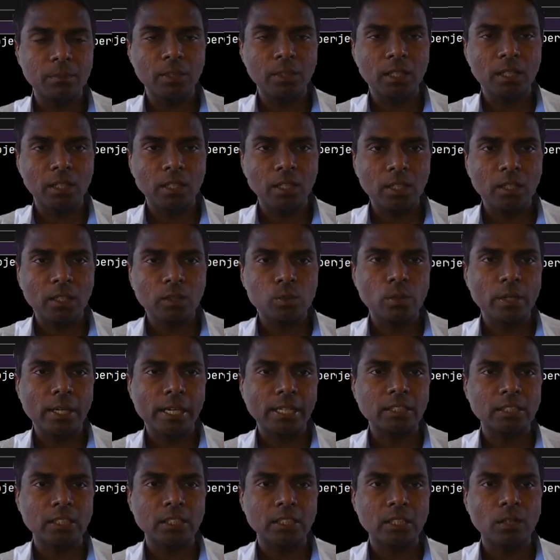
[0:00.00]
Here also
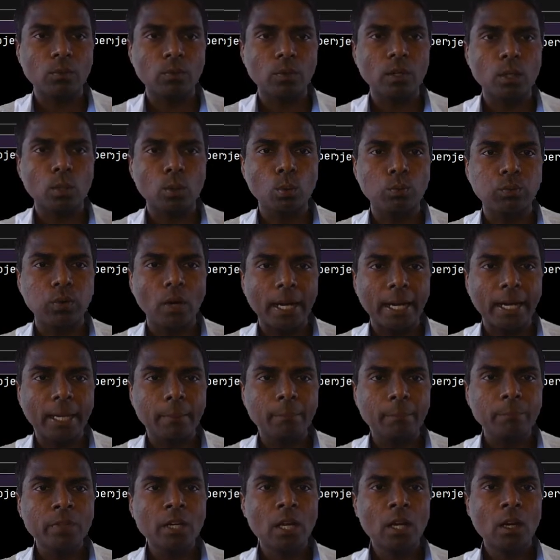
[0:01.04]
x is equal to 5,
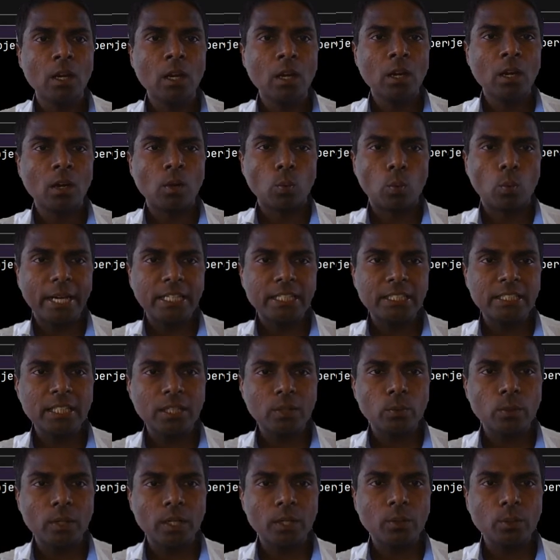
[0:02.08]
y is
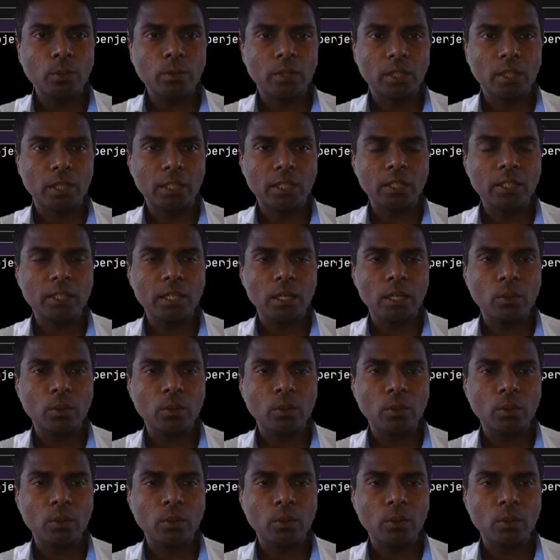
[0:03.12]
equal to 3.